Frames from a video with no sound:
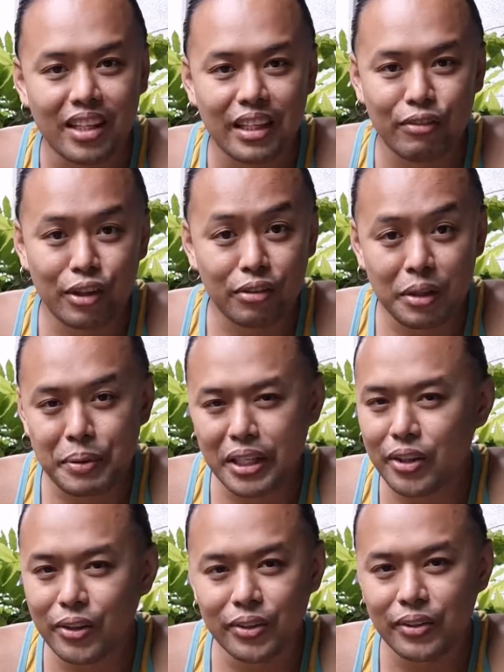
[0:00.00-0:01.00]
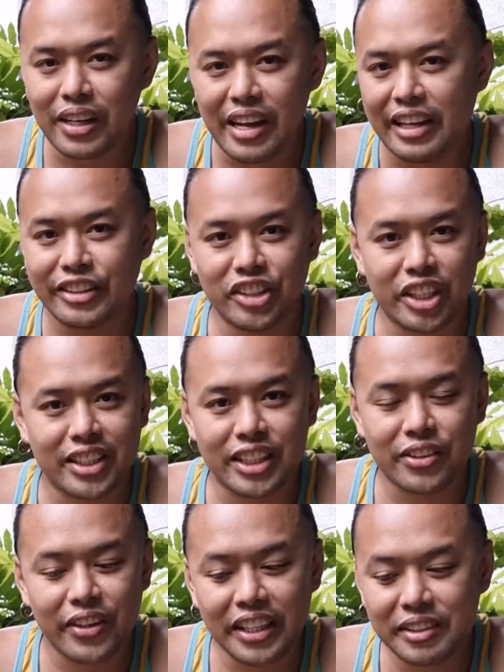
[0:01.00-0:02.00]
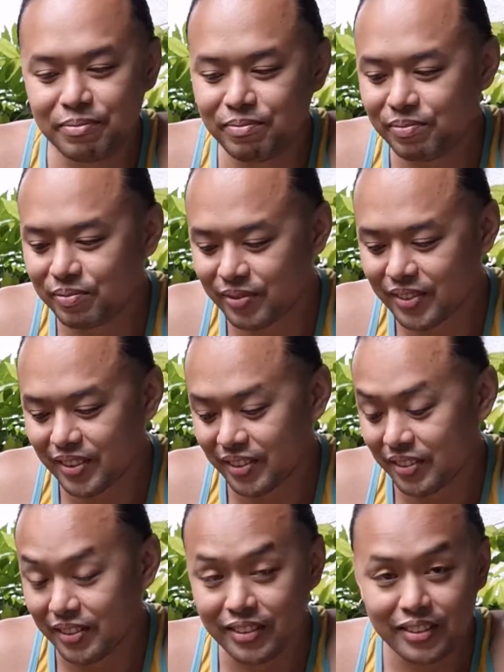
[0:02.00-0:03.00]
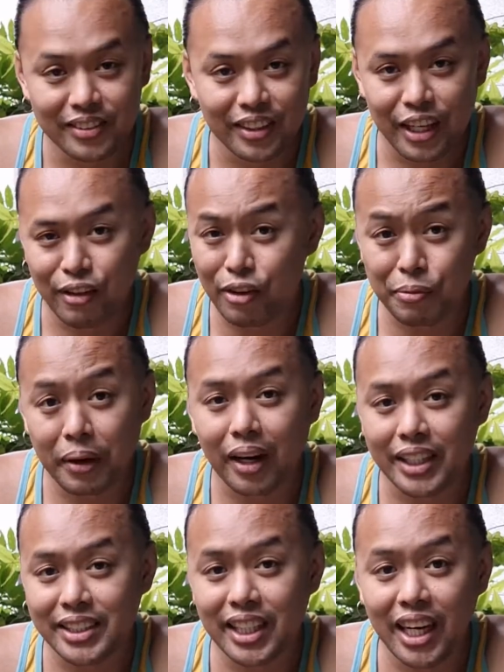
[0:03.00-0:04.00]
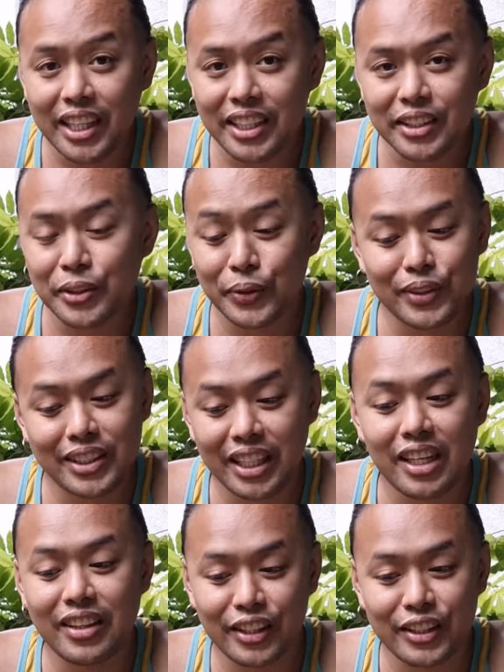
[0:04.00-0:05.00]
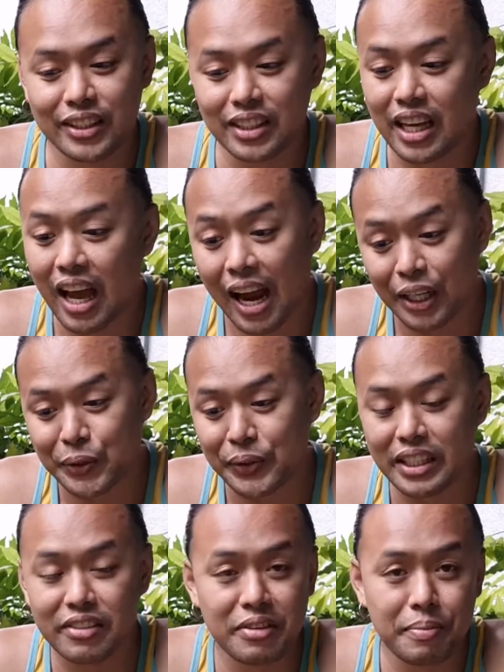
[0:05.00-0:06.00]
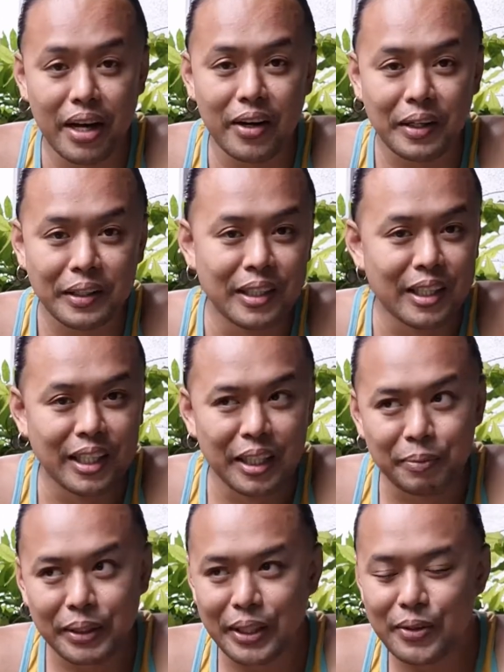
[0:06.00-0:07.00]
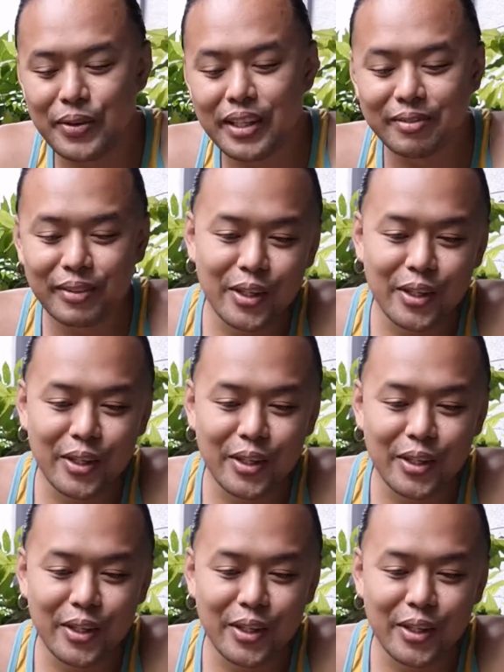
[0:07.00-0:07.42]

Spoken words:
If you're Filipino, it's just as great. And if you're Pakistani, you'd say this is actually even better. But you know what?